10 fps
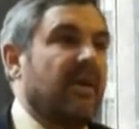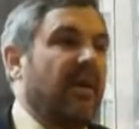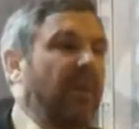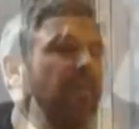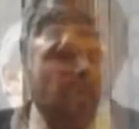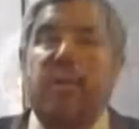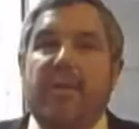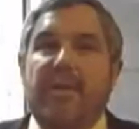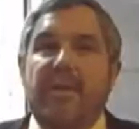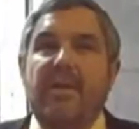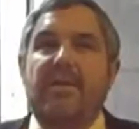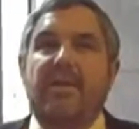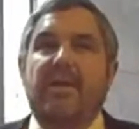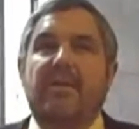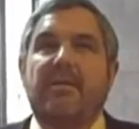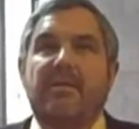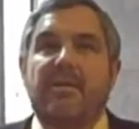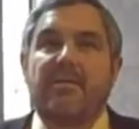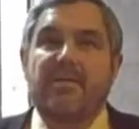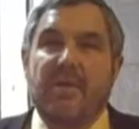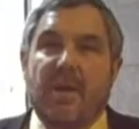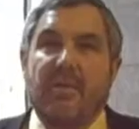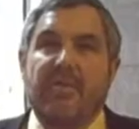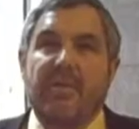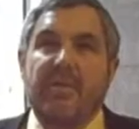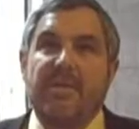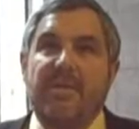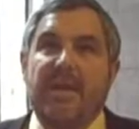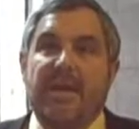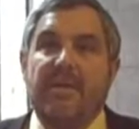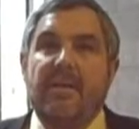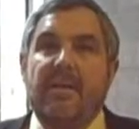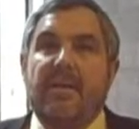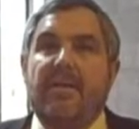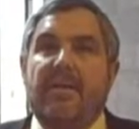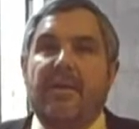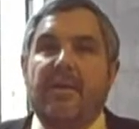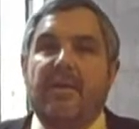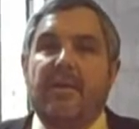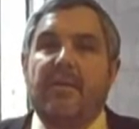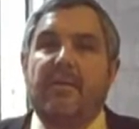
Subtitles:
And the key thing that distinguishes all of them is that the